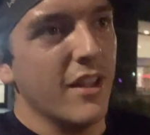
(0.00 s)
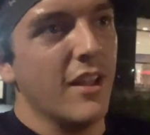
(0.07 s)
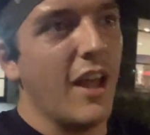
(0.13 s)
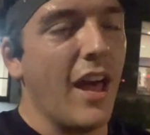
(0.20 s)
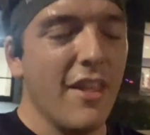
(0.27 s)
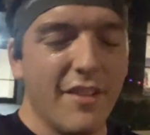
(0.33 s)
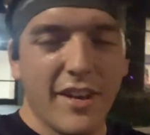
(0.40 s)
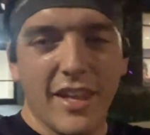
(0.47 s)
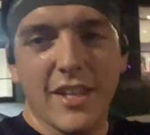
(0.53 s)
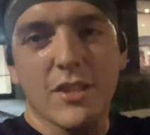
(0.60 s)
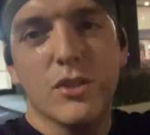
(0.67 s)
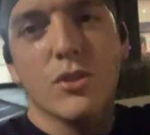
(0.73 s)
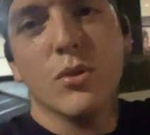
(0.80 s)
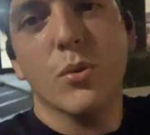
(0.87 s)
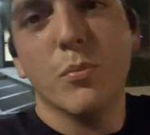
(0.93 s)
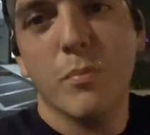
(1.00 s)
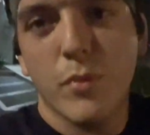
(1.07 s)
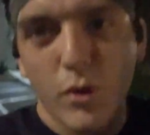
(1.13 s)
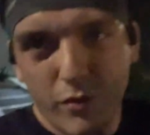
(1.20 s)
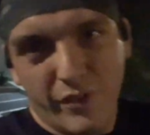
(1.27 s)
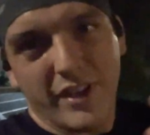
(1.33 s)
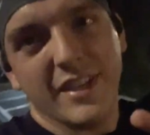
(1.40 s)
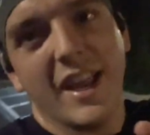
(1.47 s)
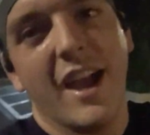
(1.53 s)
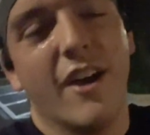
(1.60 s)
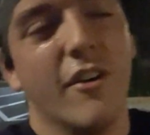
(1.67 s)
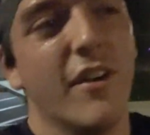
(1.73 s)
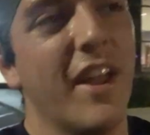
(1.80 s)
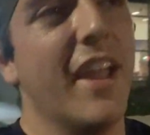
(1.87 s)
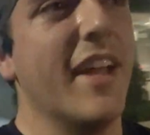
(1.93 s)
holidays to moving
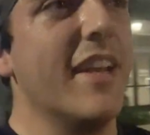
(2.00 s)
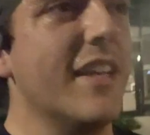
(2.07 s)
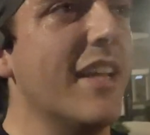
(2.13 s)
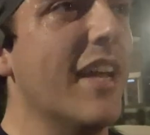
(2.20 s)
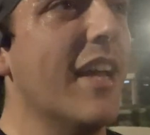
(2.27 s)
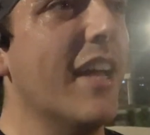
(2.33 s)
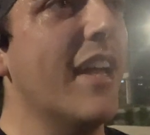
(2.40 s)
now. And